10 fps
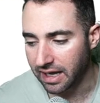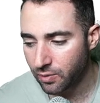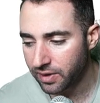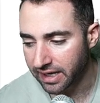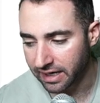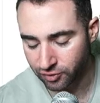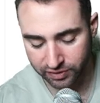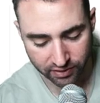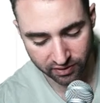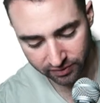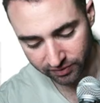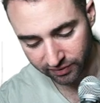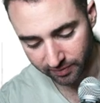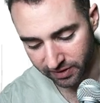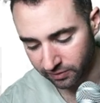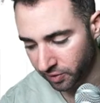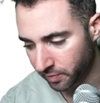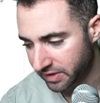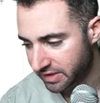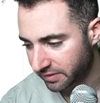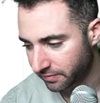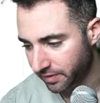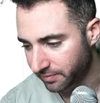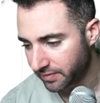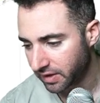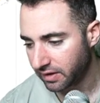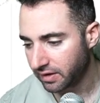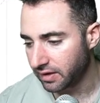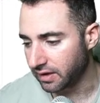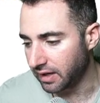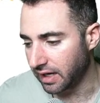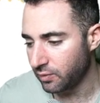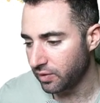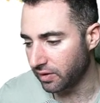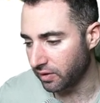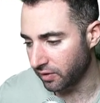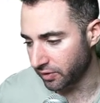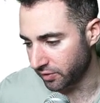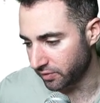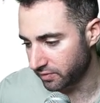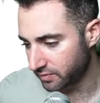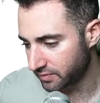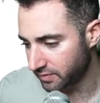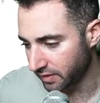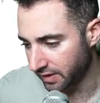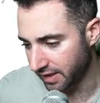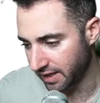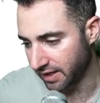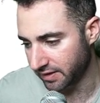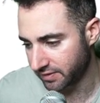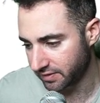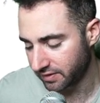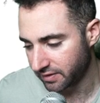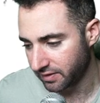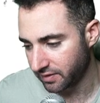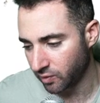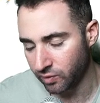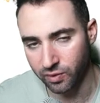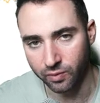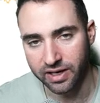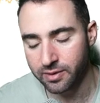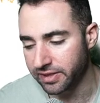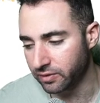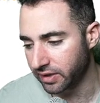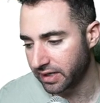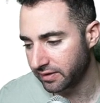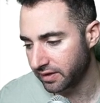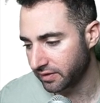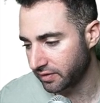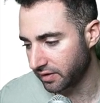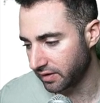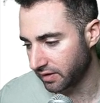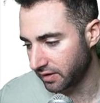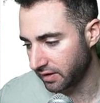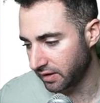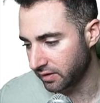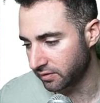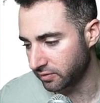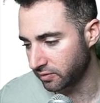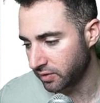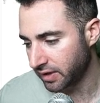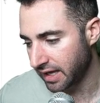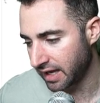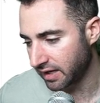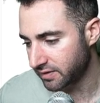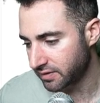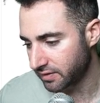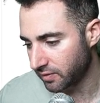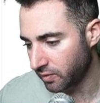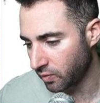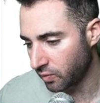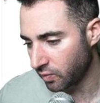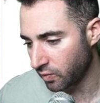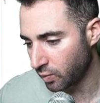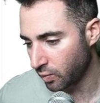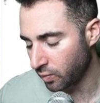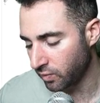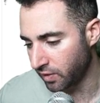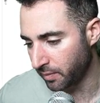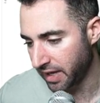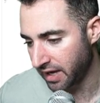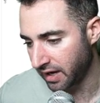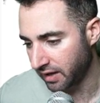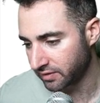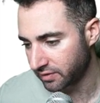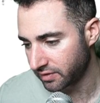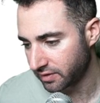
would actually argue something a little bit different. I would argue that the way to be looking at this is look at the past.